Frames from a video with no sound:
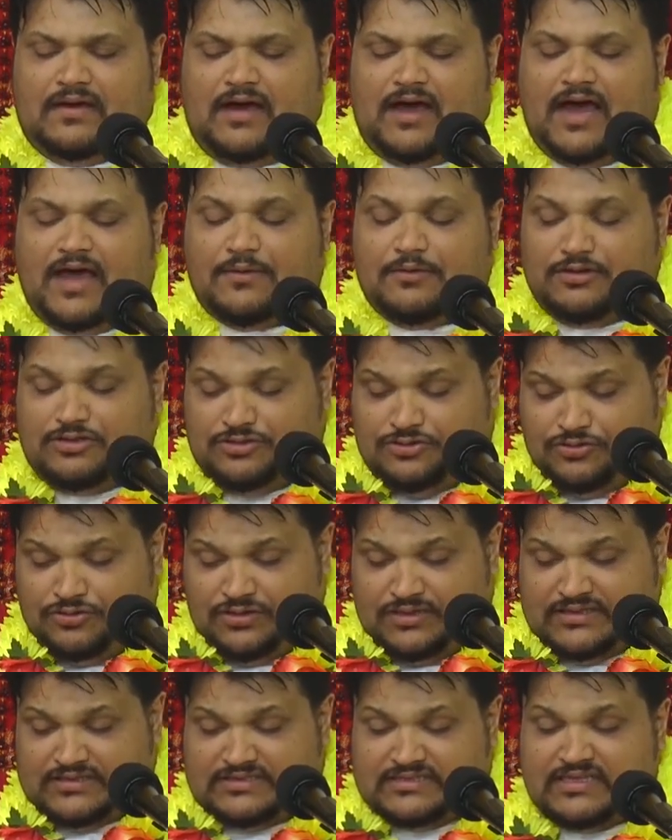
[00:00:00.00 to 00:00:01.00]
I will do
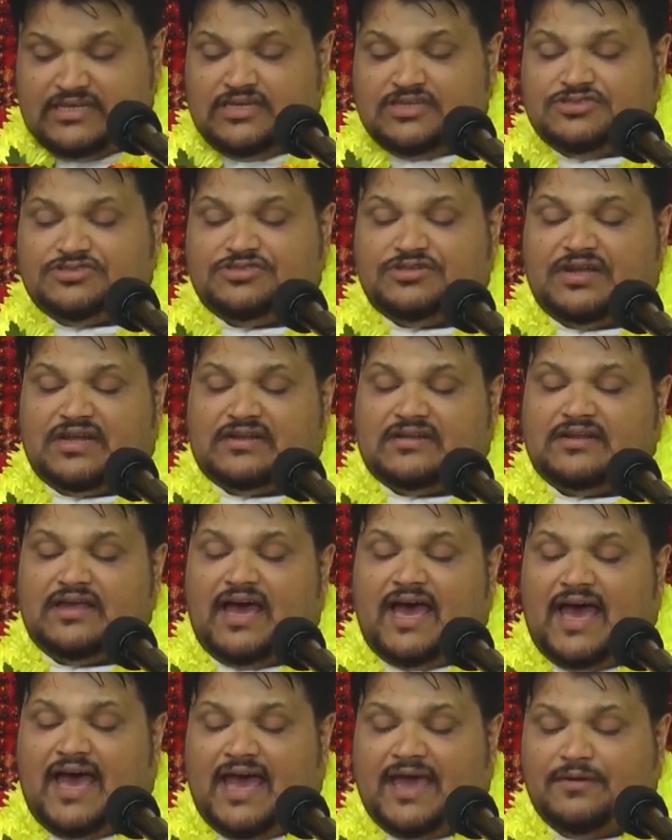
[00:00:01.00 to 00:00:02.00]
this so that
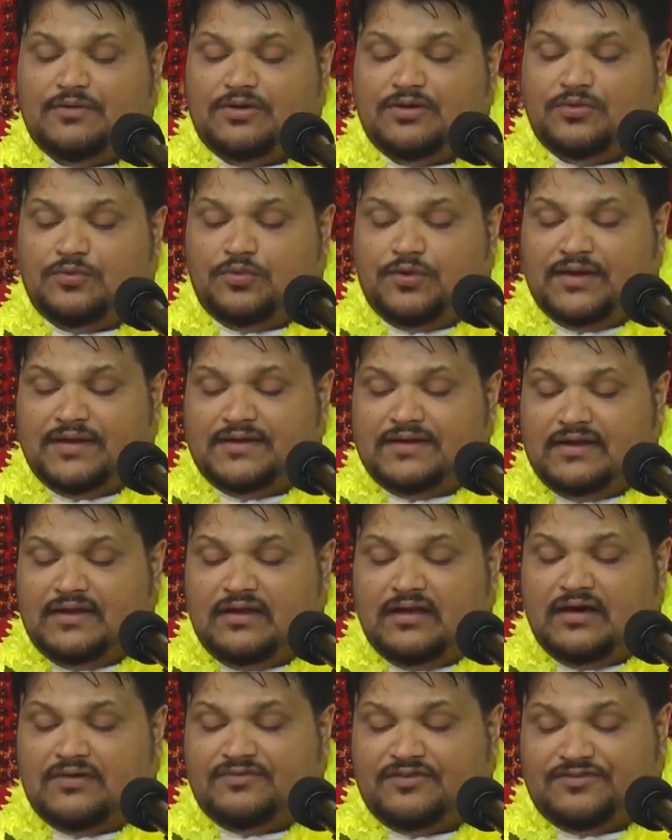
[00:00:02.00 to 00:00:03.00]
I will win the
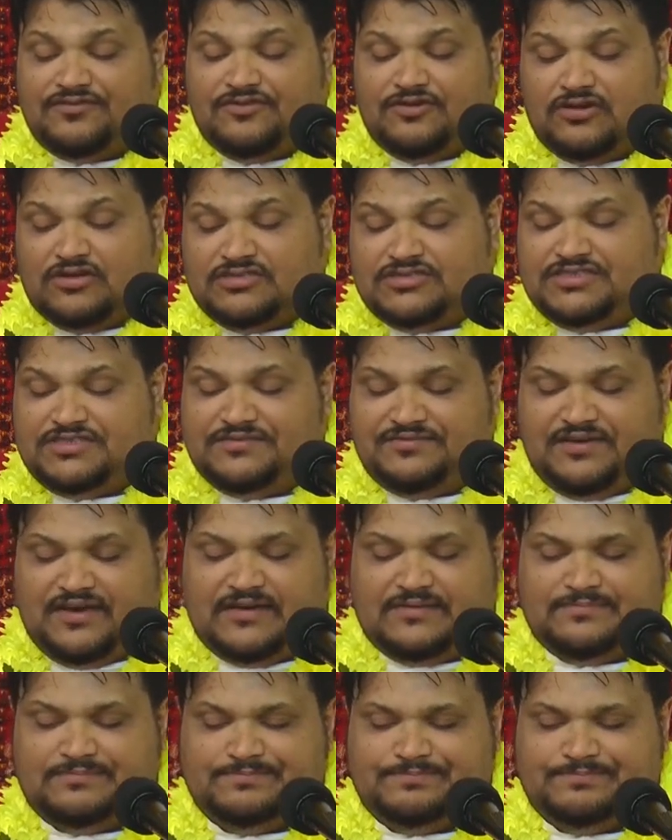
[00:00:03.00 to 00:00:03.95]
love of Lord Shiva.